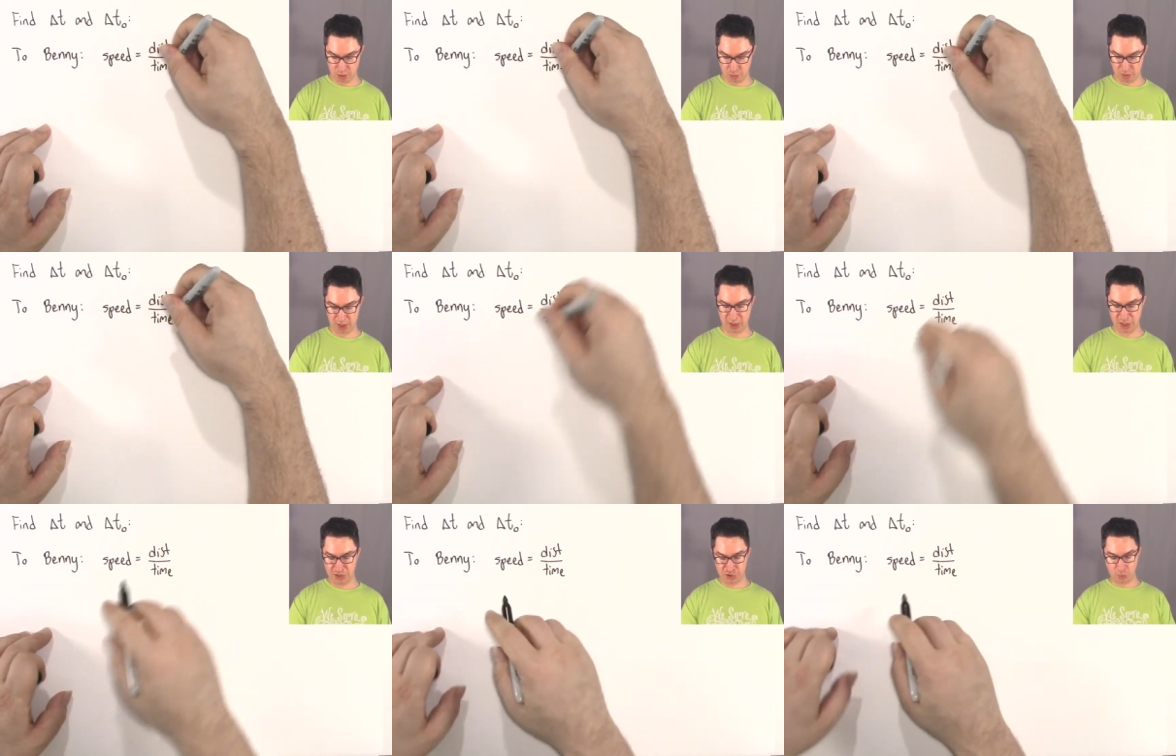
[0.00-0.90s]
right?
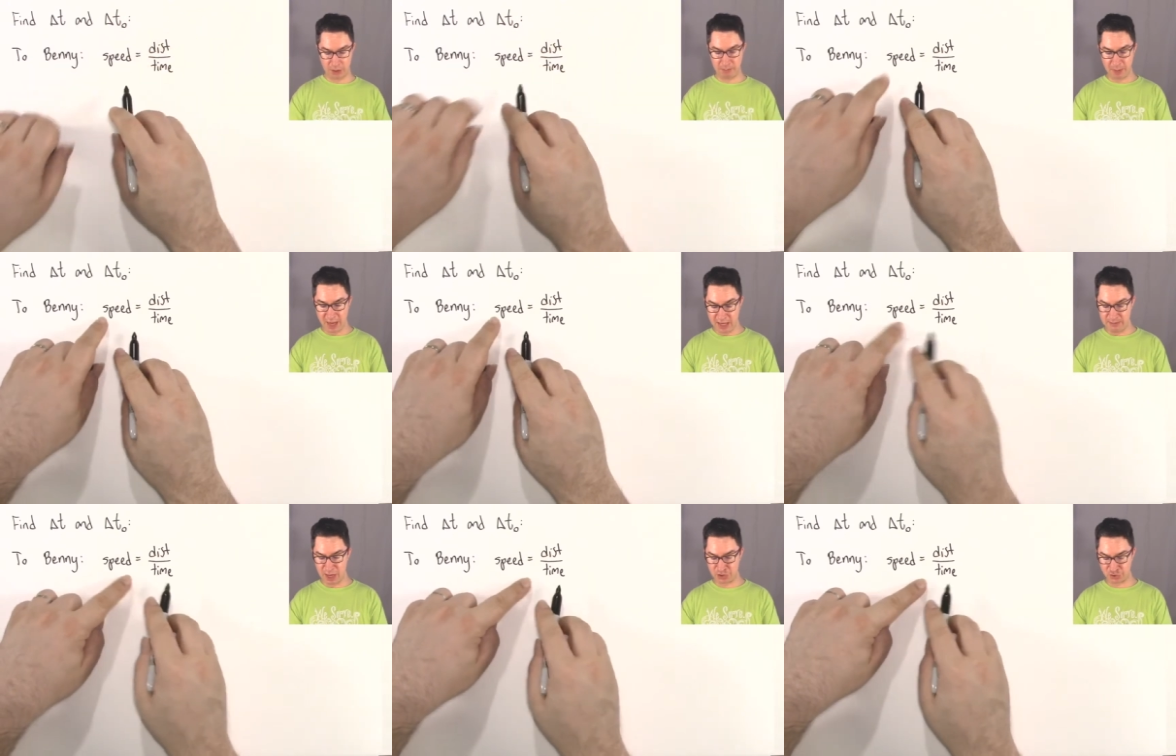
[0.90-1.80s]
So when Benny
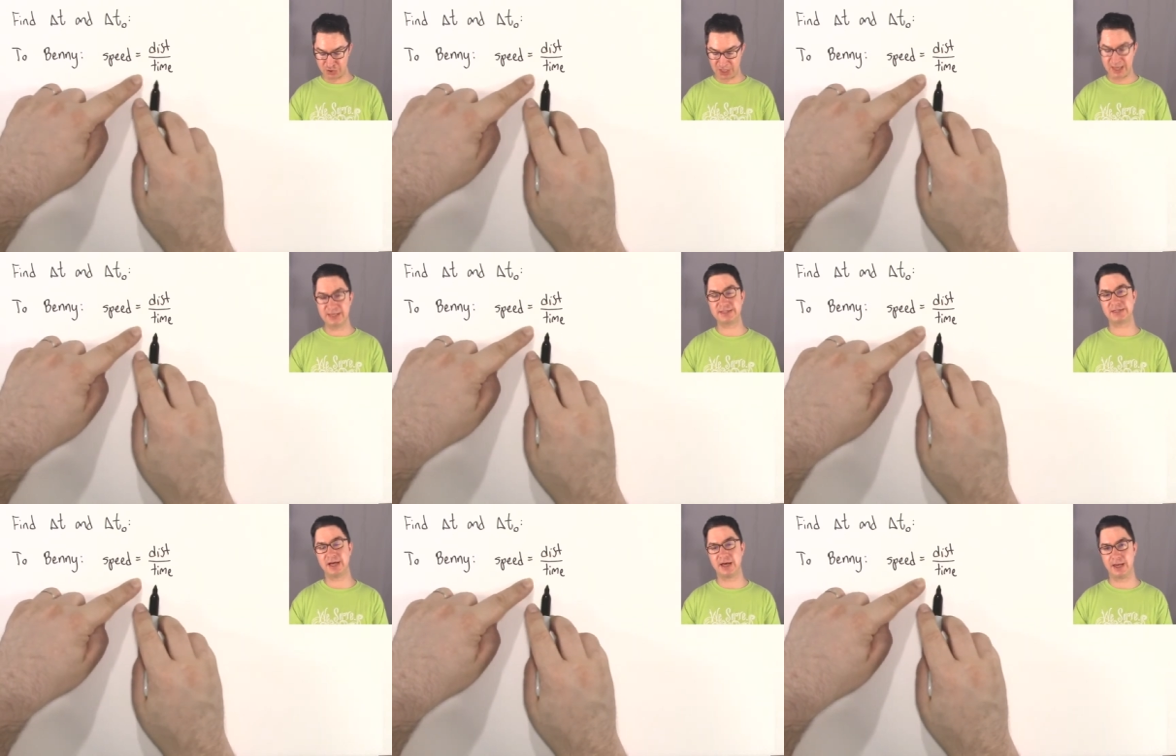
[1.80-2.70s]
measures his
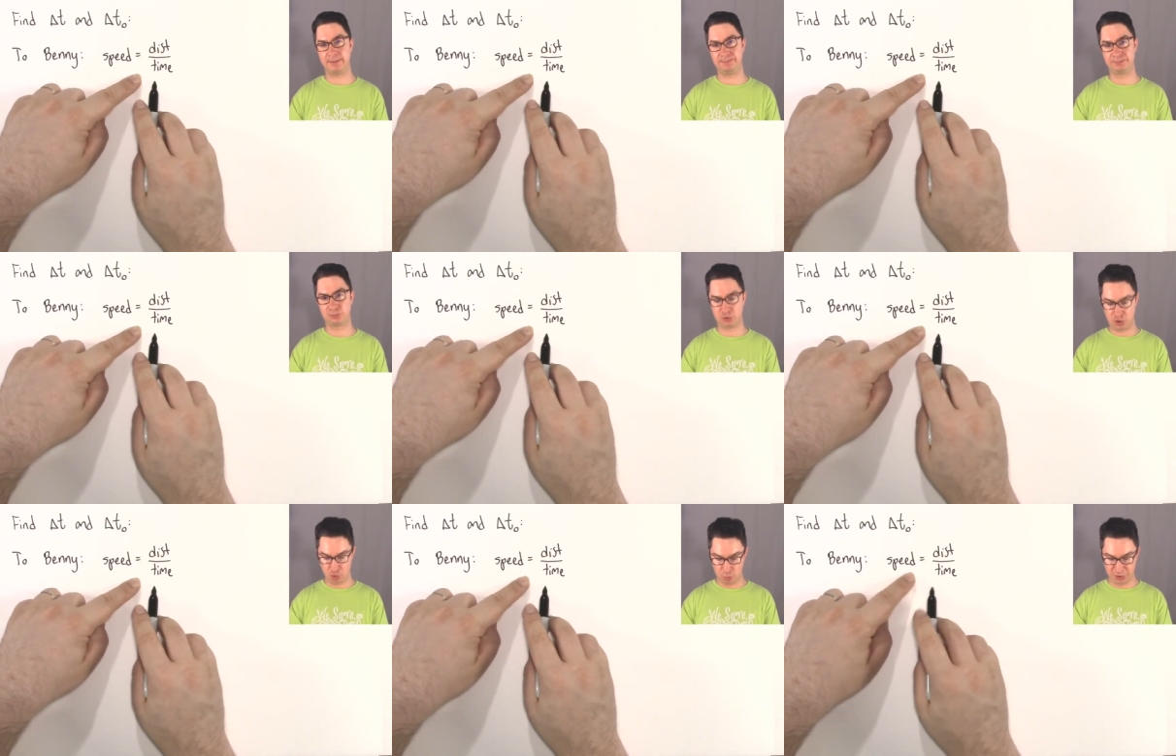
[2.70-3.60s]
time,
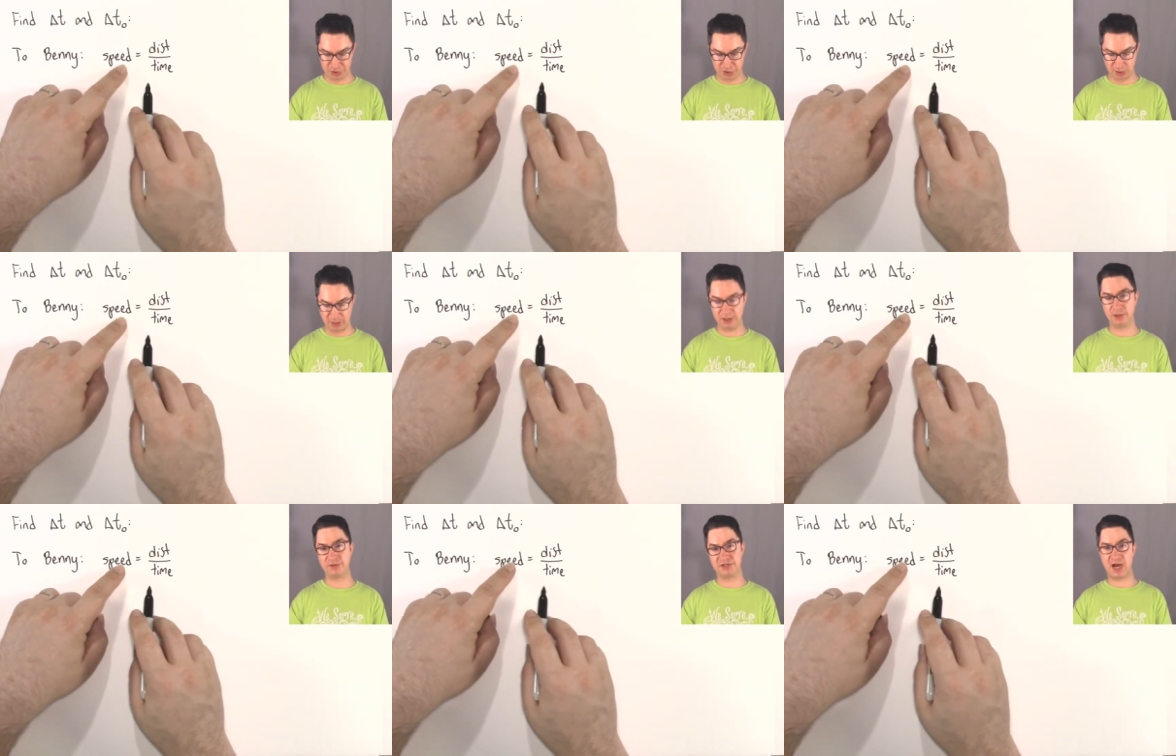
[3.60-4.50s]
which is going to be
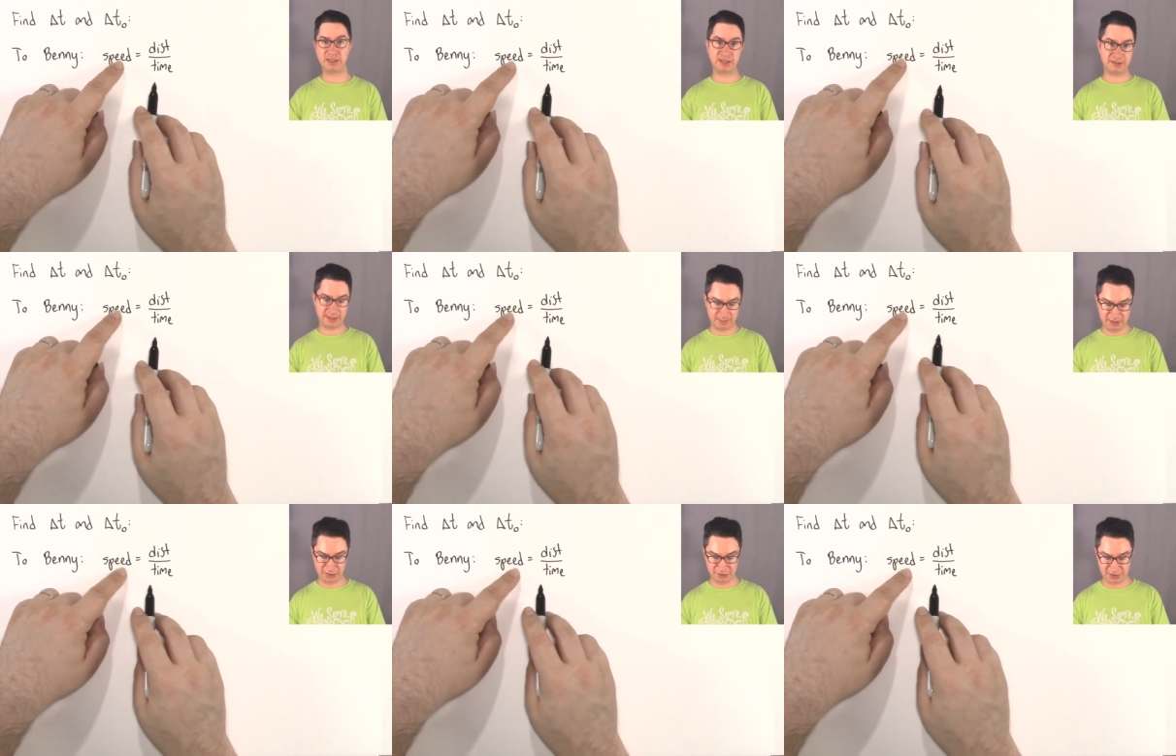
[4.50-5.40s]
the dilated time
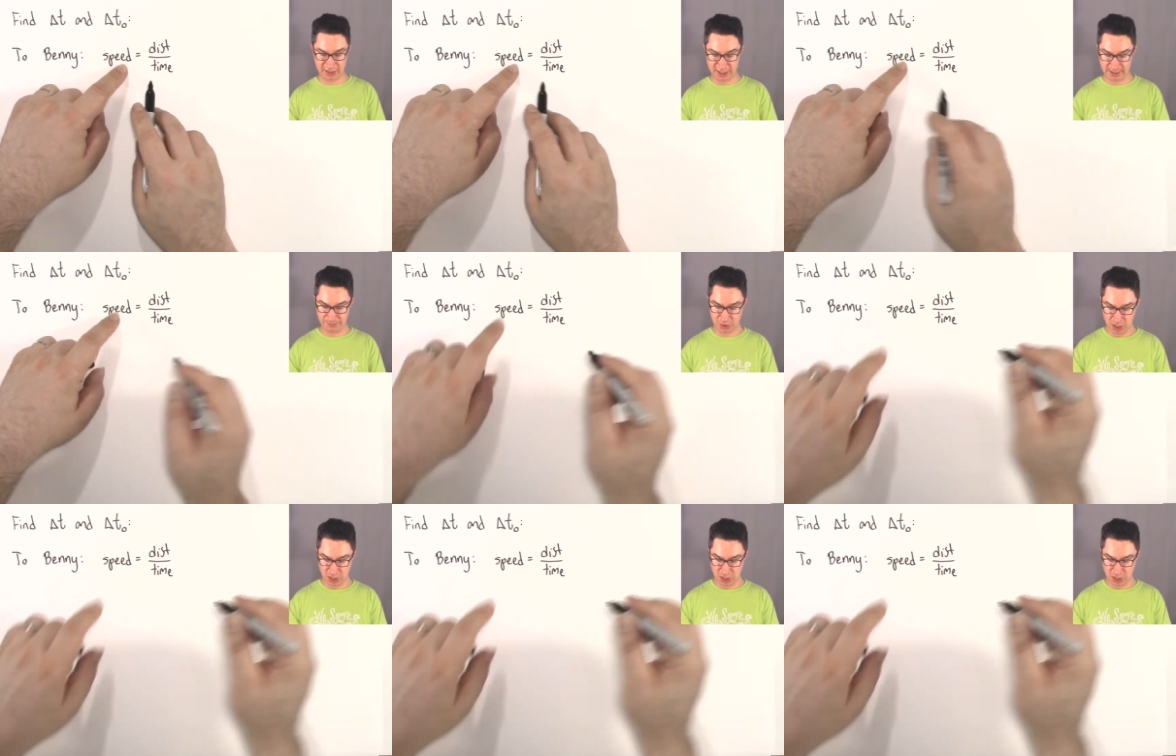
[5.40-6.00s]
delta t,